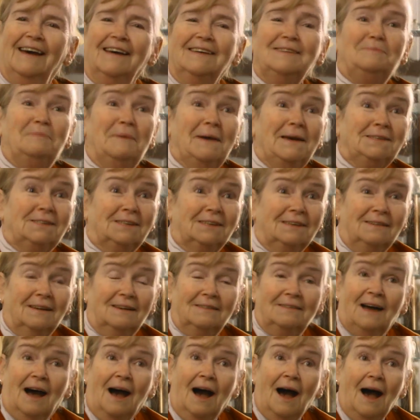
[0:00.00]
Especially
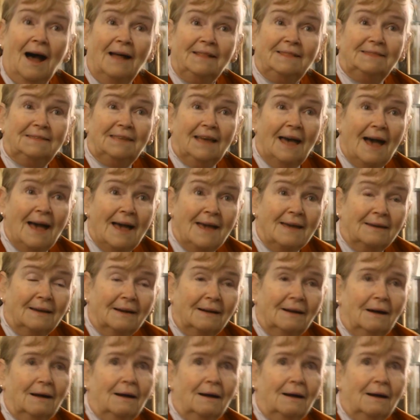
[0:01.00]
on a hot day.